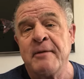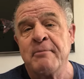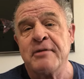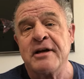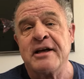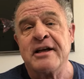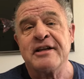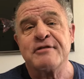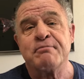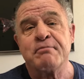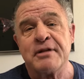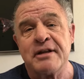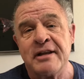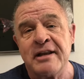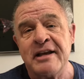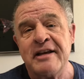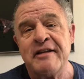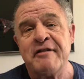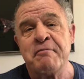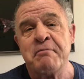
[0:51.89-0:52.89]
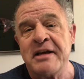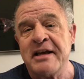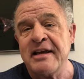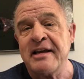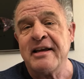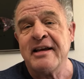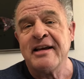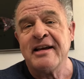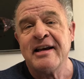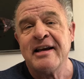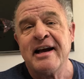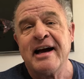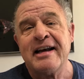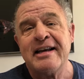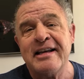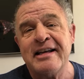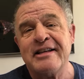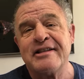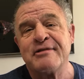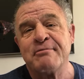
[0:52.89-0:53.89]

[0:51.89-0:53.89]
because believe me, I need